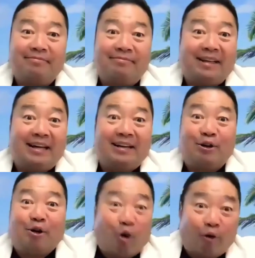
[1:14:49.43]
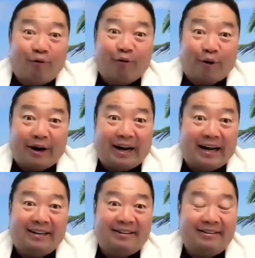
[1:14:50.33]
then go for
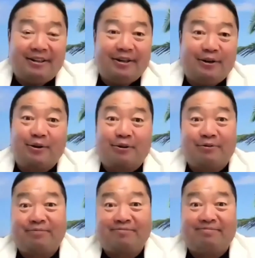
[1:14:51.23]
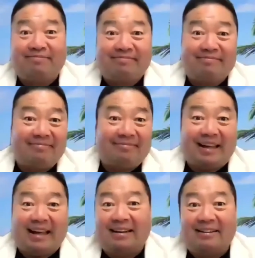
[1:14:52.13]
it,
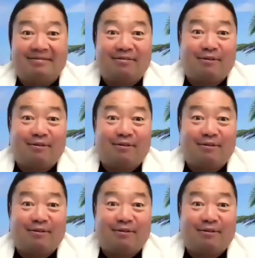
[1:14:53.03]
and